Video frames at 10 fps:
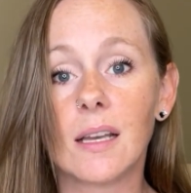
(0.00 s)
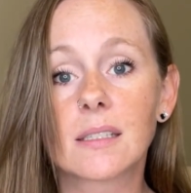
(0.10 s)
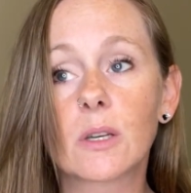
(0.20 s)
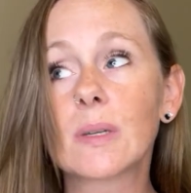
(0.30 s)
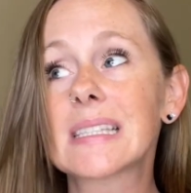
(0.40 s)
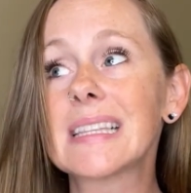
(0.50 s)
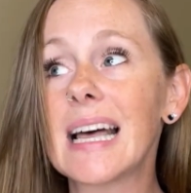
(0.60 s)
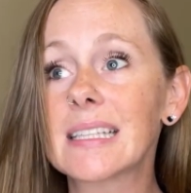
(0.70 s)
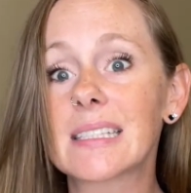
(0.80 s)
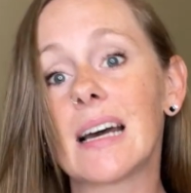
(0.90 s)
So it's
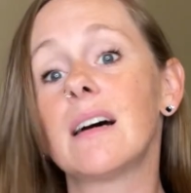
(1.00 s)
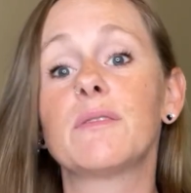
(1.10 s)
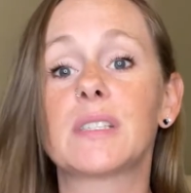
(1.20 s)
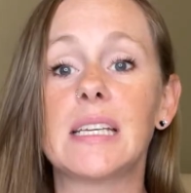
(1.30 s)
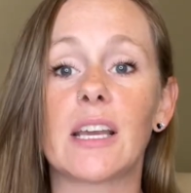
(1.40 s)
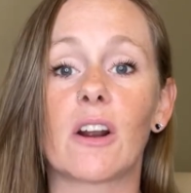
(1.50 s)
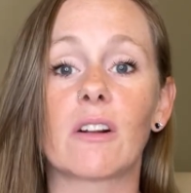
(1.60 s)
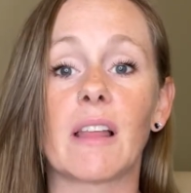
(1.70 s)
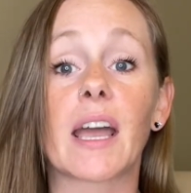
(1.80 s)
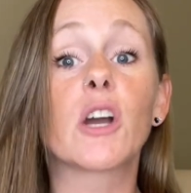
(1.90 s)
less of seeing
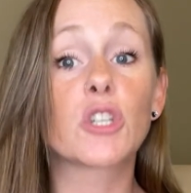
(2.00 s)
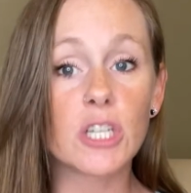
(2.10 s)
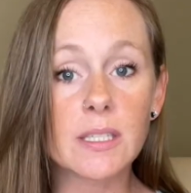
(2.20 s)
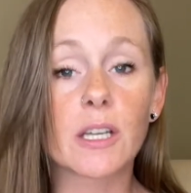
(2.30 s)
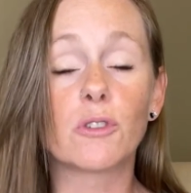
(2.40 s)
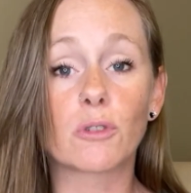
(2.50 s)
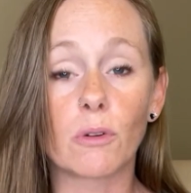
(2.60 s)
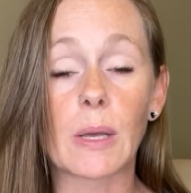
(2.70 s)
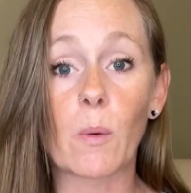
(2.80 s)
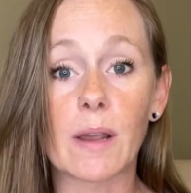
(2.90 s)
her like she's a
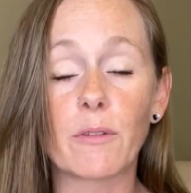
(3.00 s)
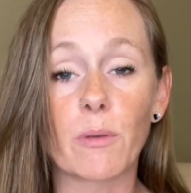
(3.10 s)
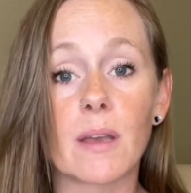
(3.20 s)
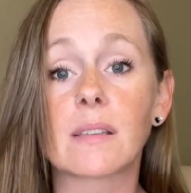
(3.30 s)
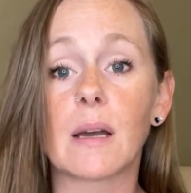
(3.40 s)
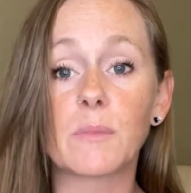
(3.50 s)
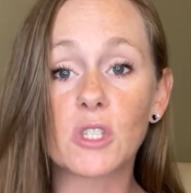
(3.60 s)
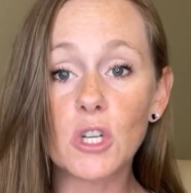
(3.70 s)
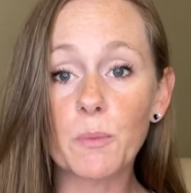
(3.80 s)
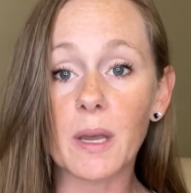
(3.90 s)
controlling wife who thinks I'm
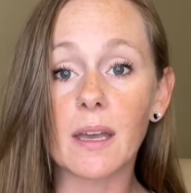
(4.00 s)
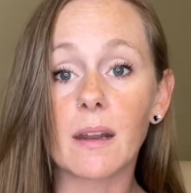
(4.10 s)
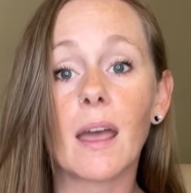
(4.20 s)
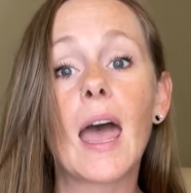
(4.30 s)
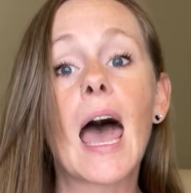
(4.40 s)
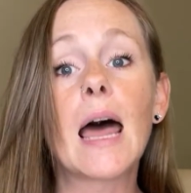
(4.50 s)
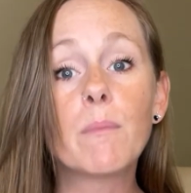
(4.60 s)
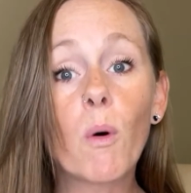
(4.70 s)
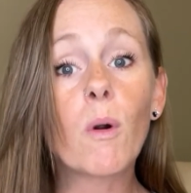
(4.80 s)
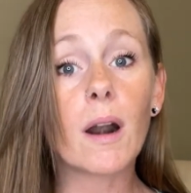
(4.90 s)
stupid, and
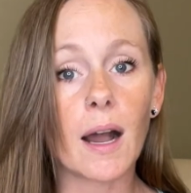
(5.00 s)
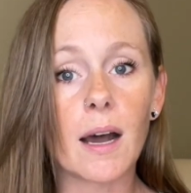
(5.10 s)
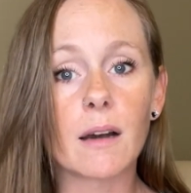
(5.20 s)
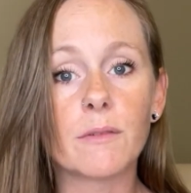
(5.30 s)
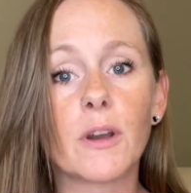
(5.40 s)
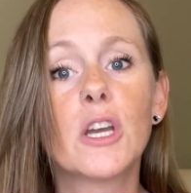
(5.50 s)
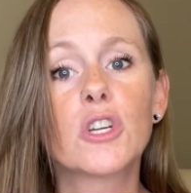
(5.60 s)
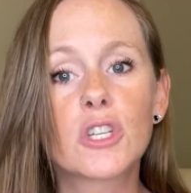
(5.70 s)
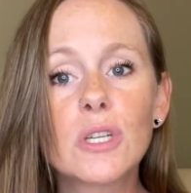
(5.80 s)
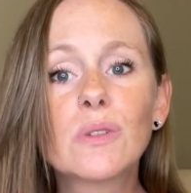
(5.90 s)
more of
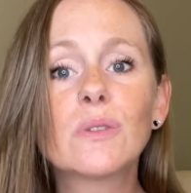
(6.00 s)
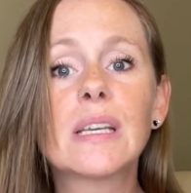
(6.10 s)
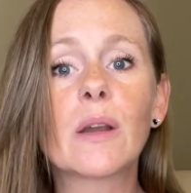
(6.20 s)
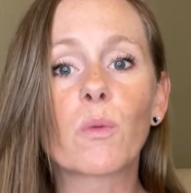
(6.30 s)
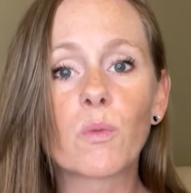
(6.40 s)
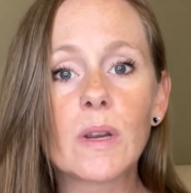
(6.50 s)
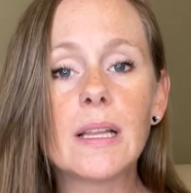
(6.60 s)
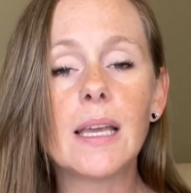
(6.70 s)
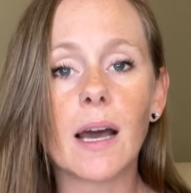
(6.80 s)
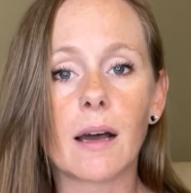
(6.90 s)
she's using a
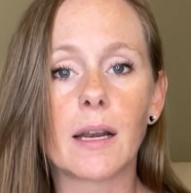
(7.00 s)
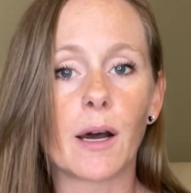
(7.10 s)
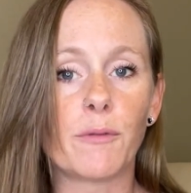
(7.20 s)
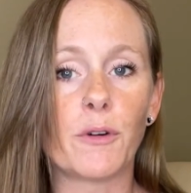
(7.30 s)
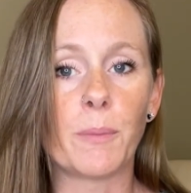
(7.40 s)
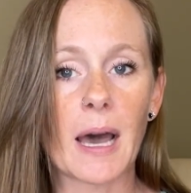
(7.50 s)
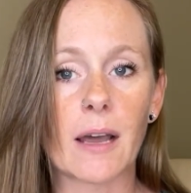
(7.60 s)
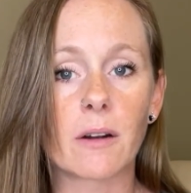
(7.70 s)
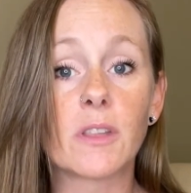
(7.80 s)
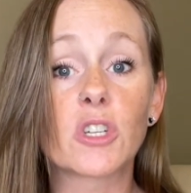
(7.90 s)
really unhelpful
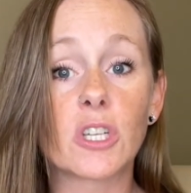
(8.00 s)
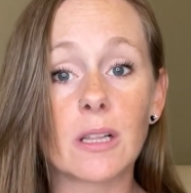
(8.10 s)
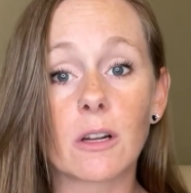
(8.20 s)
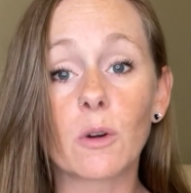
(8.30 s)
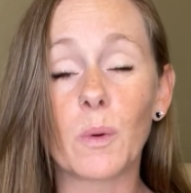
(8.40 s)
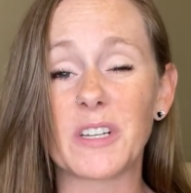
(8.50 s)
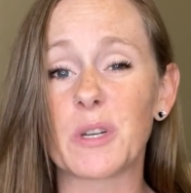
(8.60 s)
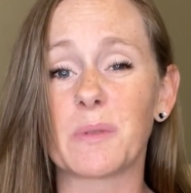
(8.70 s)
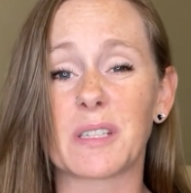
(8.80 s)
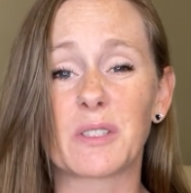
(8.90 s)
pattern that she learned when
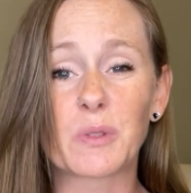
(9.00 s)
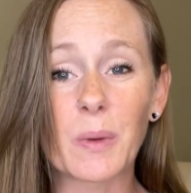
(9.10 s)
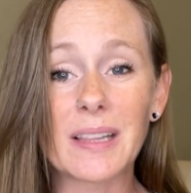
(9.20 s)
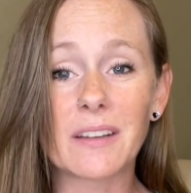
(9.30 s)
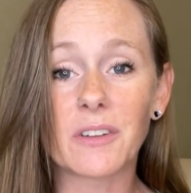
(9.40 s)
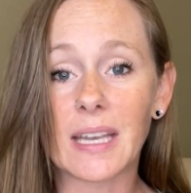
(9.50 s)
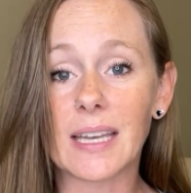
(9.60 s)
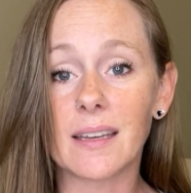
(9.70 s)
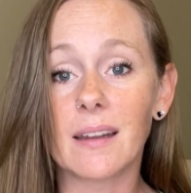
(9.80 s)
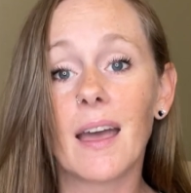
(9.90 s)
she was a sweet little
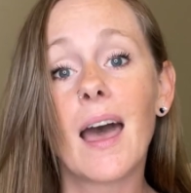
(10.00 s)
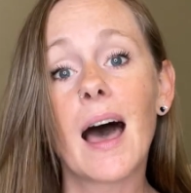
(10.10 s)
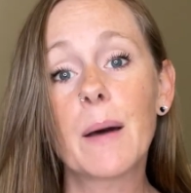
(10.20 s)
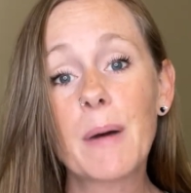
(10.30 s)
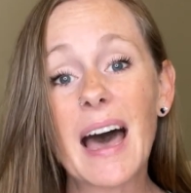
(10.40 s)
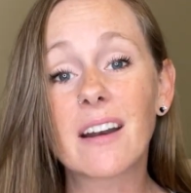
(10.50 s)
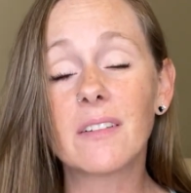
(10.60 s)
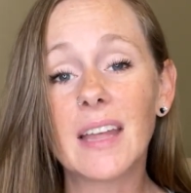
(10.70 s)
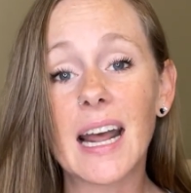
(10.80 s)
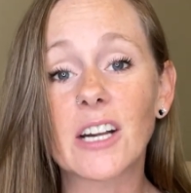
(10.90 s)
kid, a
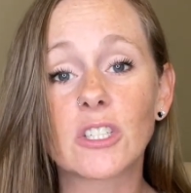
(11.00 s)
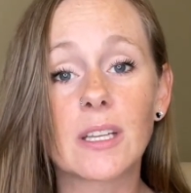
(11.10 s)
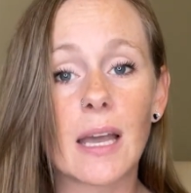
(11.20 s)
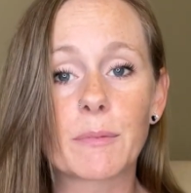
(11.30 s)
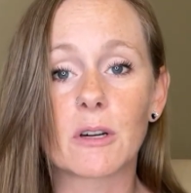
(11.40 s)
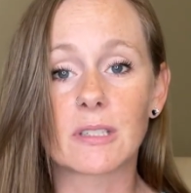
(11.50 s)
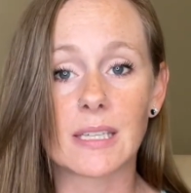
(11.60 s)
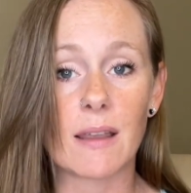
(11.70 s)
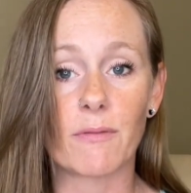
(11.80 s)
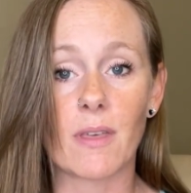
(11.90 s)
pattern that actually kept her
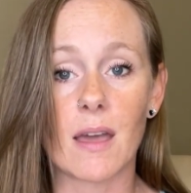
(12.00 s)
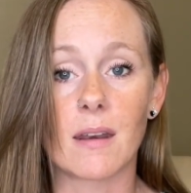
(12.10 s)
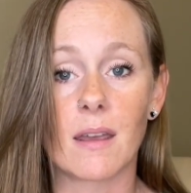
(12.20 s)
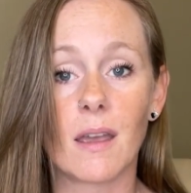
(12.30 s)
safe then.